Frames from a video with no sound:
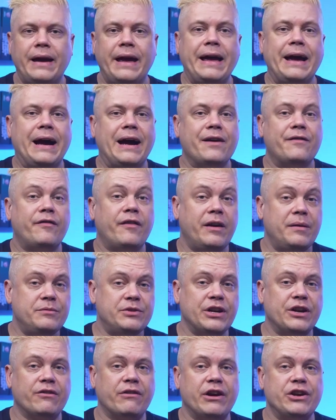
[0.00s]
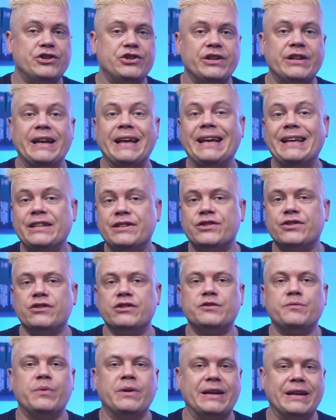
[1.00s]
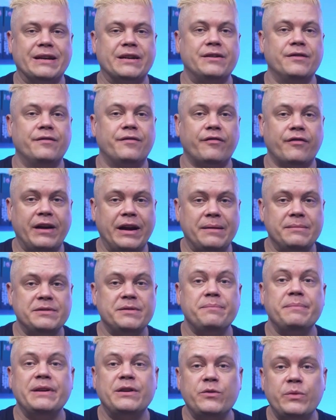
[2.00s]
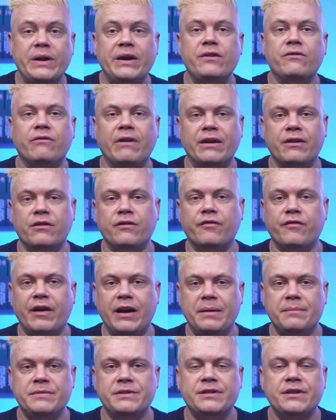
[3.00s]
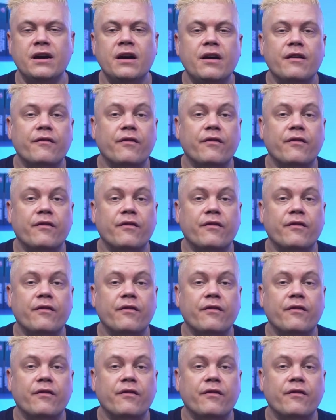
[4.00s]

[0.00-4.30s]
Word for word: AI frame generation inserts predictive frames between rendered frames